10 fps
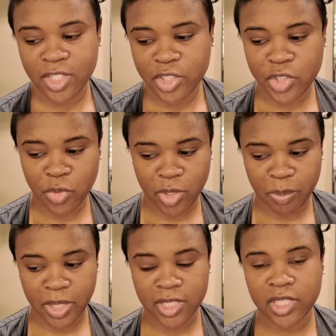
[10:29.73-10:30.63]
Shorter
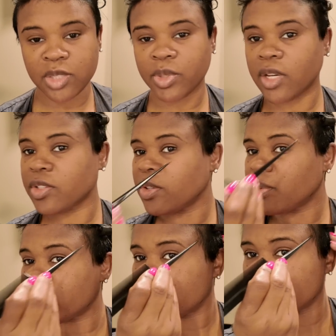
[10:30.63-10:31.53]
pieces, we're going to do
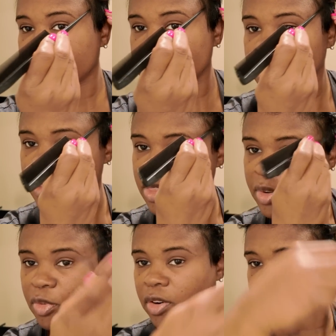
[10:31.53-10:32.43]
with the
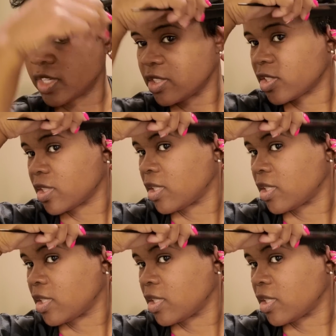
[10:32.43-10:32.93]
3/4 inch.